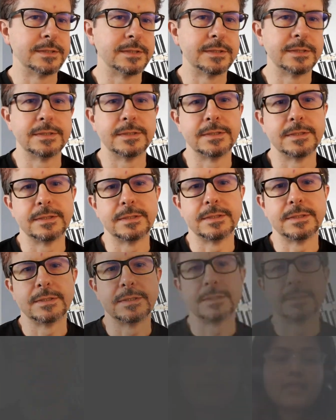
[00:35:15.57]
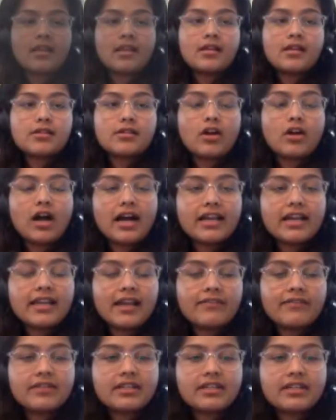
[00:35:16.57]
So I haven't explored
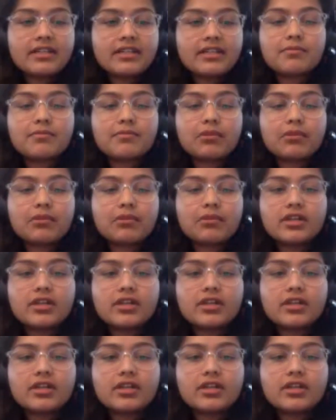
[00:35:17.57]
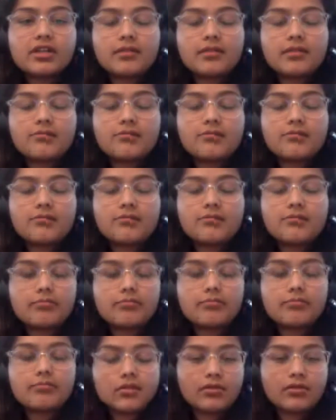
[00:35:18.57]
all of the
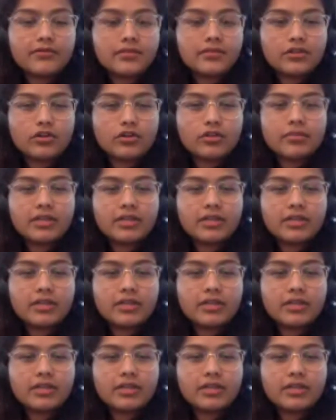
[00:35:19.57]
documentation to see